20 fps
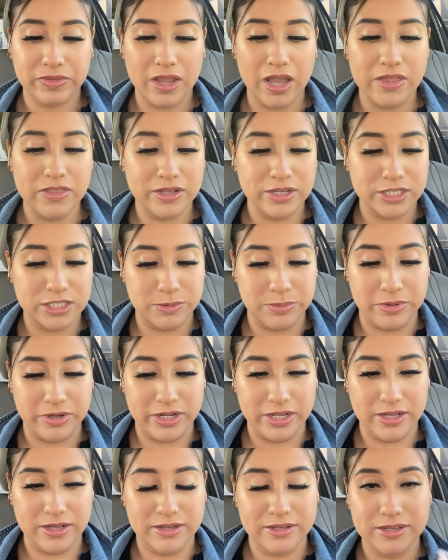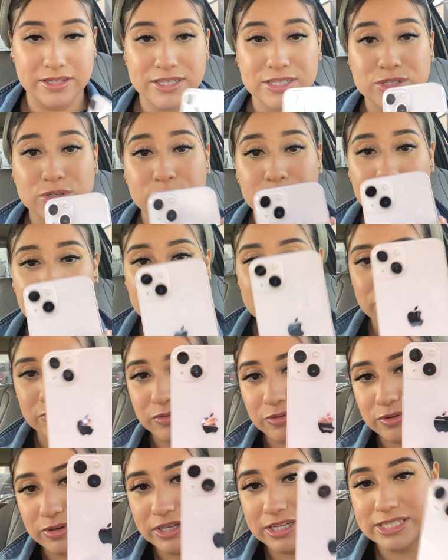I think it's pretty. It's so
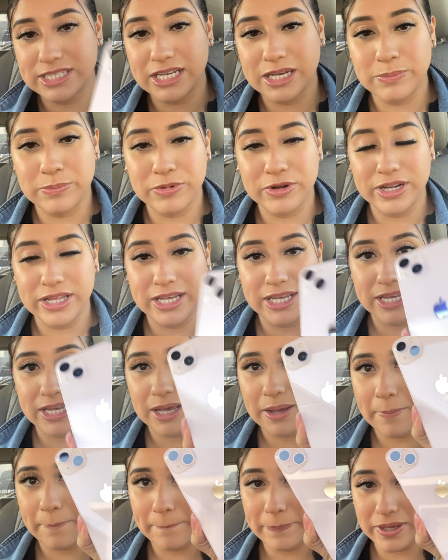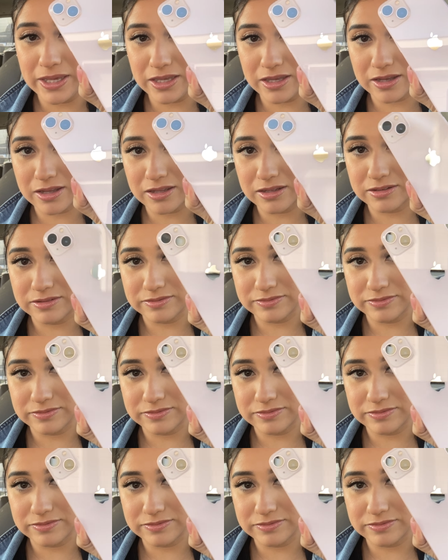beautiful. It's like a pretty pink.